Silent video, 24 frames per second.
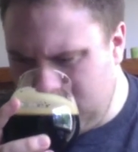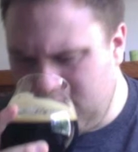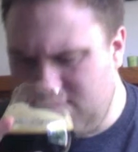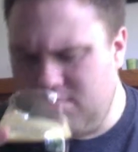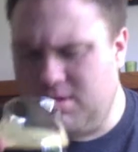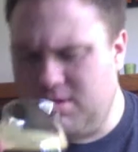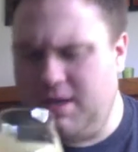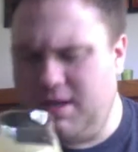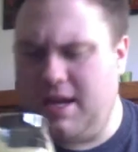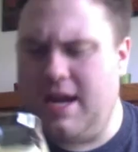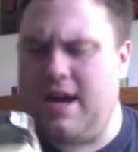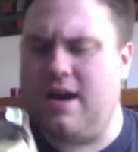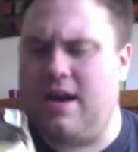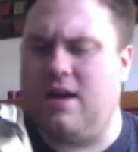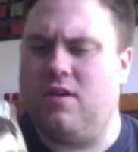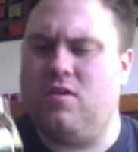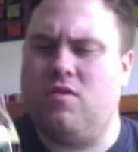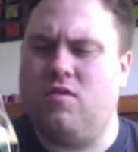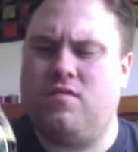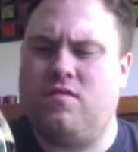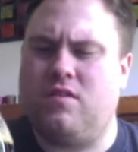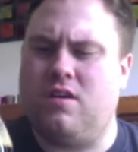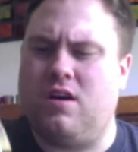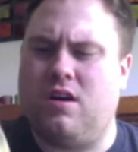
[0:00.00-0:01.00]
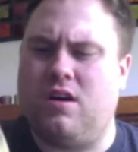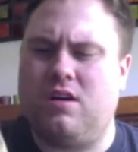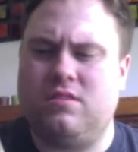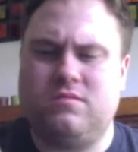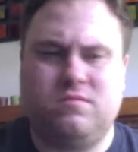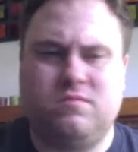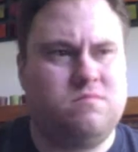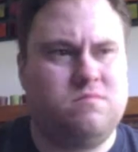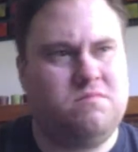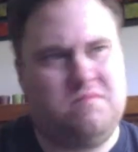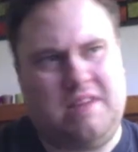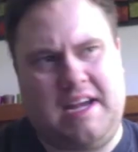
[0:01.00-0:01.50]
But yeah,
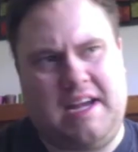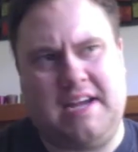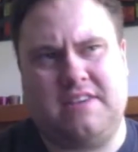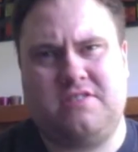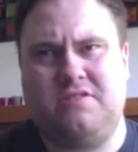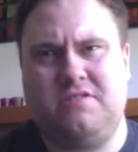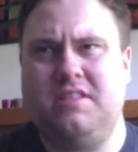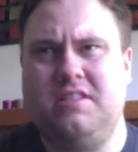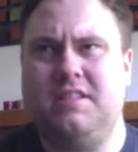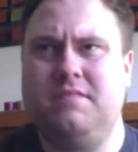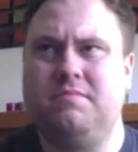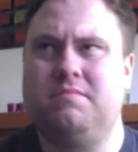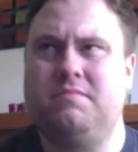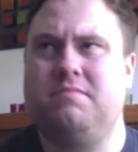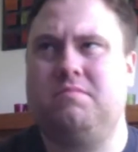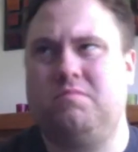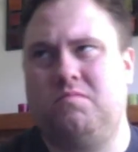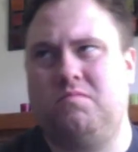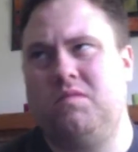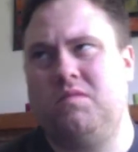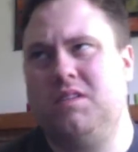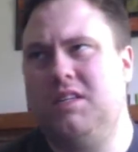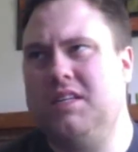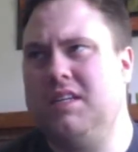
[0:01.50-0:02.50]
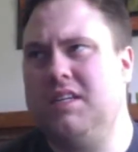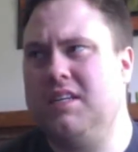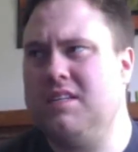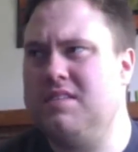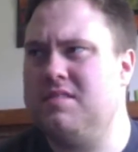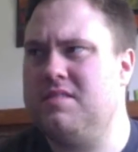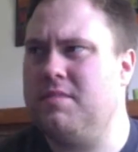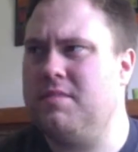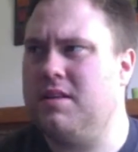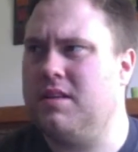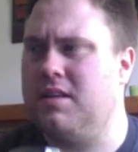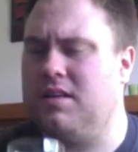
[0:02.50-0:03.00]
overall, actually, really nice
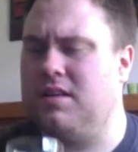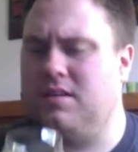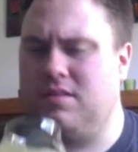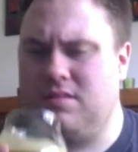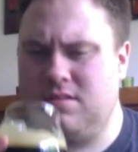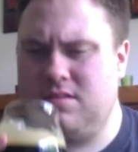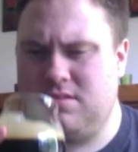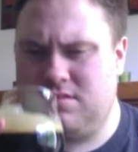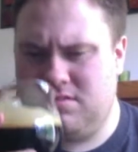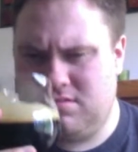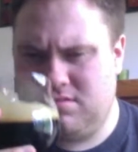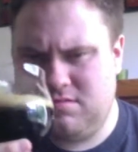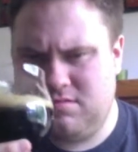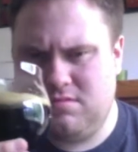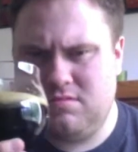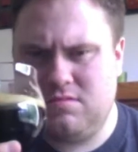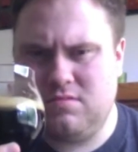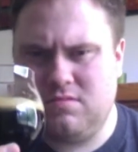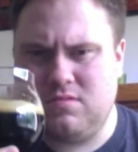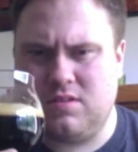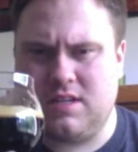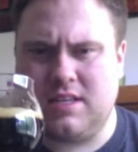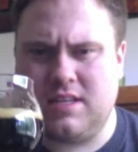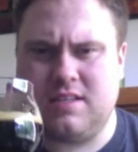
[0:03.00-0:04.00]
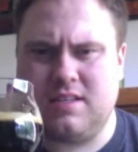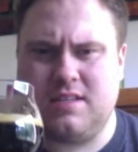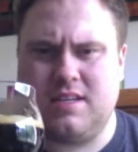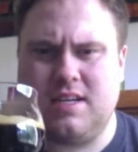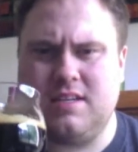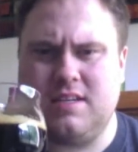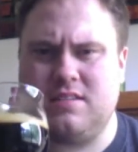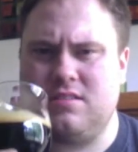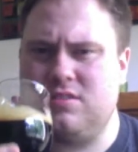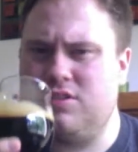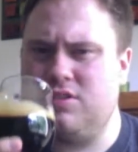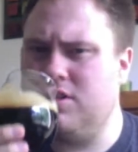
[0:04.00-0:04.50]
smelling. Look at the
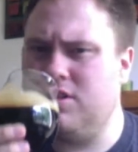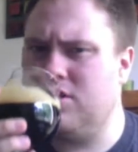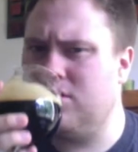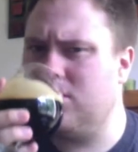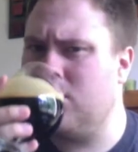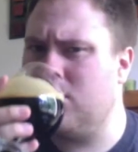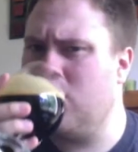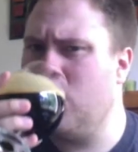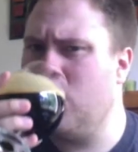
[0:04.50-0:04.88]
taste. Cheers.